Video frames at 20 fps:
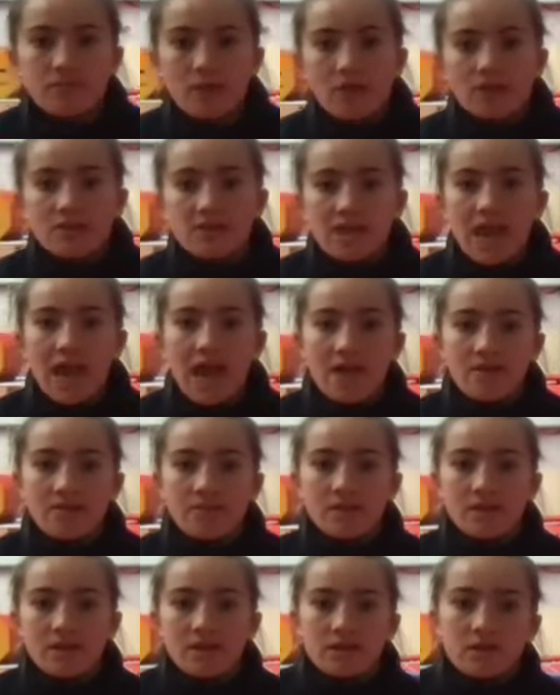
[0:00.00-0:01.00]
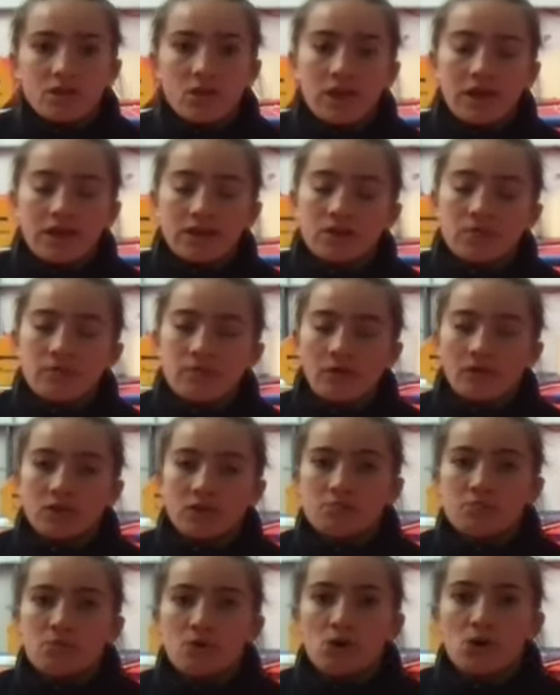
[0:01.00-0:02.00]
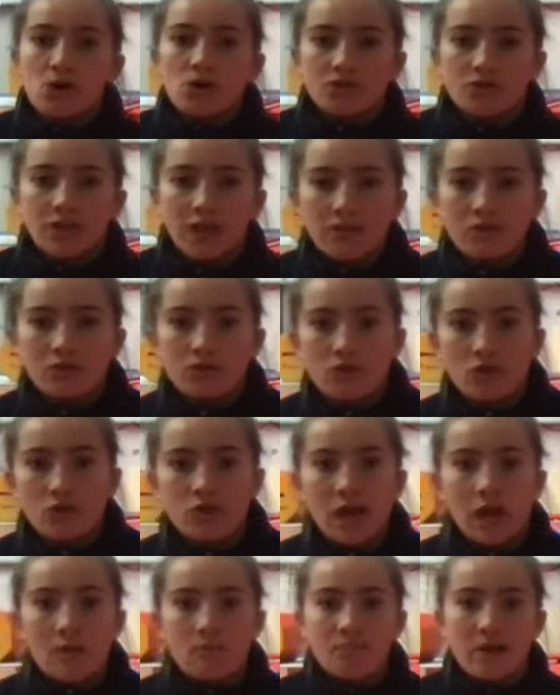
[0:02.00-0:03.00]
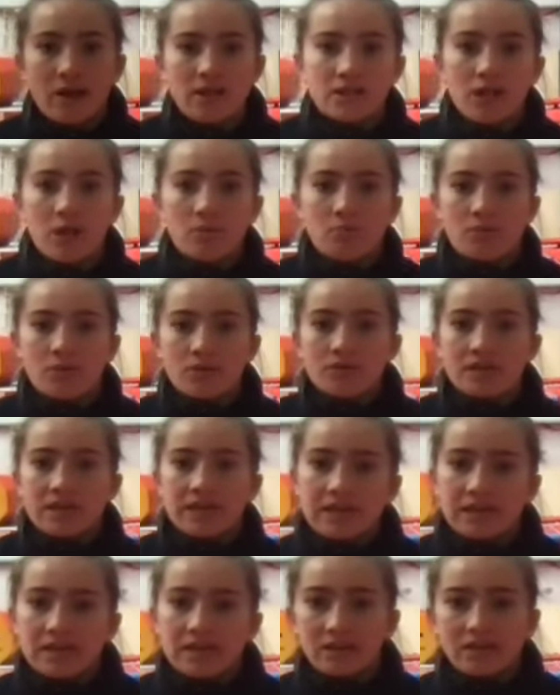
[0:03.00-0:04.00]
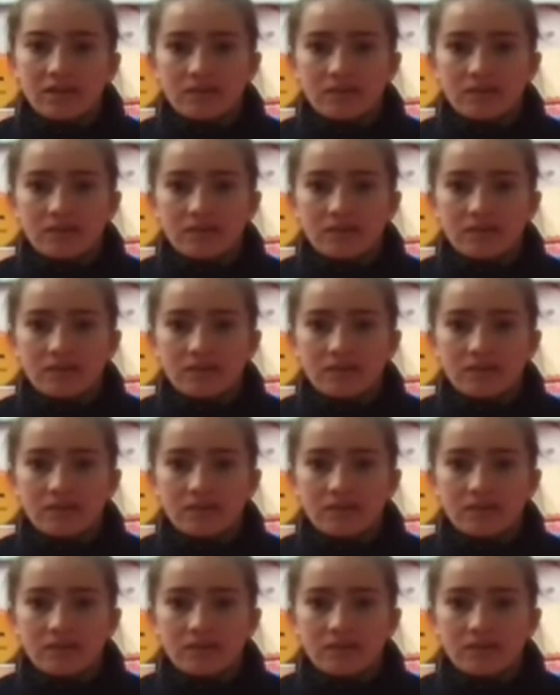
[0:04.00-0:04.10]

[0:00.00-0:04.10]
done 10, you're into front support and you're doing that press up with a T.